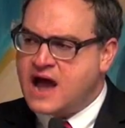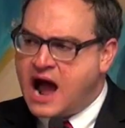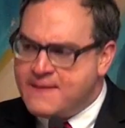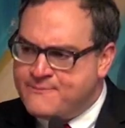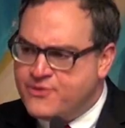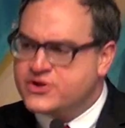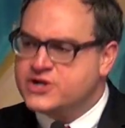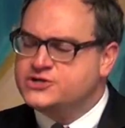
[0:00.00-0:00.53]
I
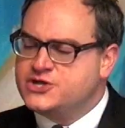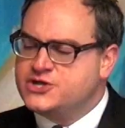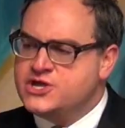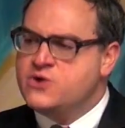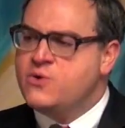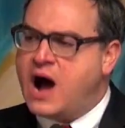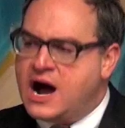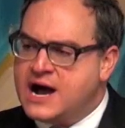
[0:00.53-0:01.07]
put it to
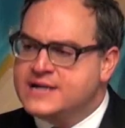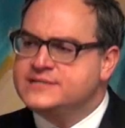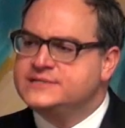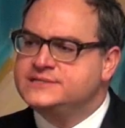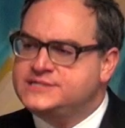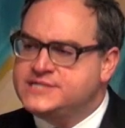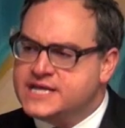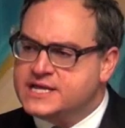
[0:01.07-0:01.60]
you,
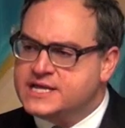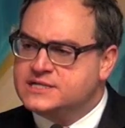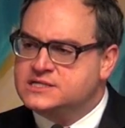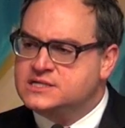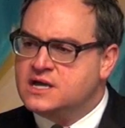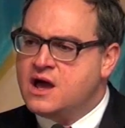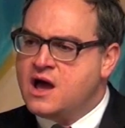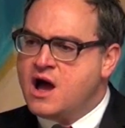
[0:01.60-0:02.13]

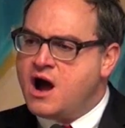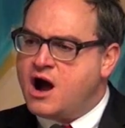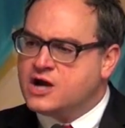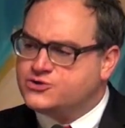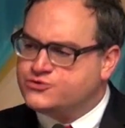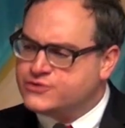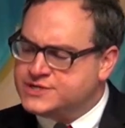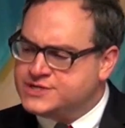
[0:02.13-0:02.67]
undid our
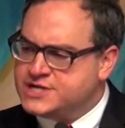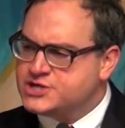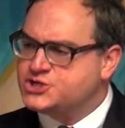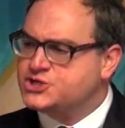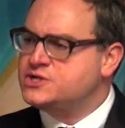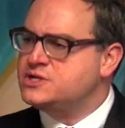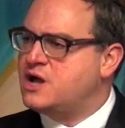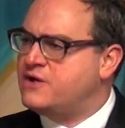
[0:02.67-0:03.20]

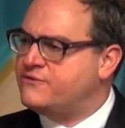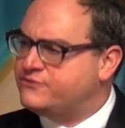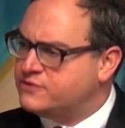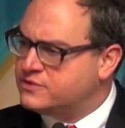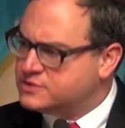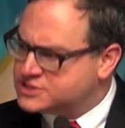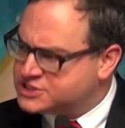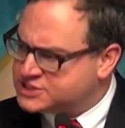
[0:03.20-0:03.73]
tradition of
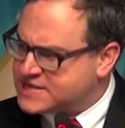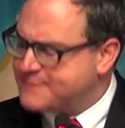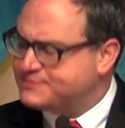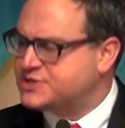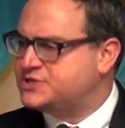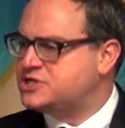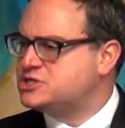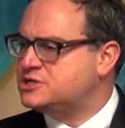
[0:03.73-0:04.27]

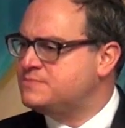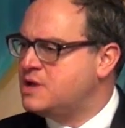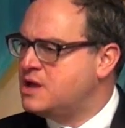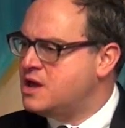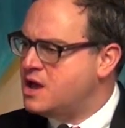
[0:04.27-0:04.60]
skepticism,